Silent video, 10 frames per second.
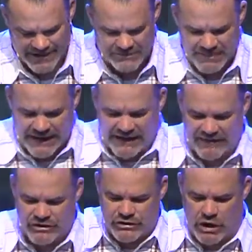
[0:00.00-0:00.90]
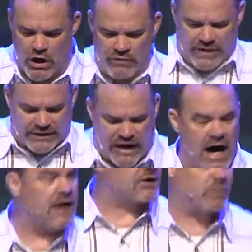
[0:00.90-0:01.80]
Because many of us know that
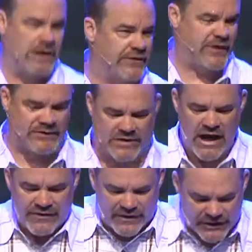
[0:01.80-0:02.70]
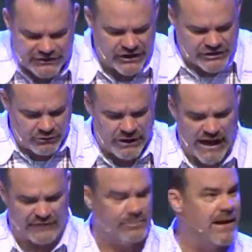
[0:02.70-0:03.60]
God is with us. The decision
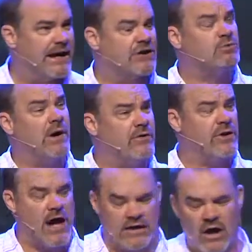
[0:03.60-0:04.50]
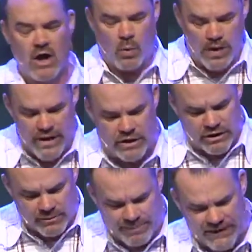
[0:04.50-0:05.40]
we have to make is whether or not we
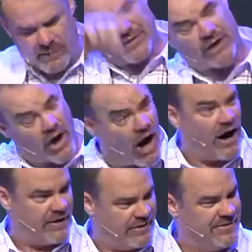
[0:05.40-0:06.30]
are going to be with God.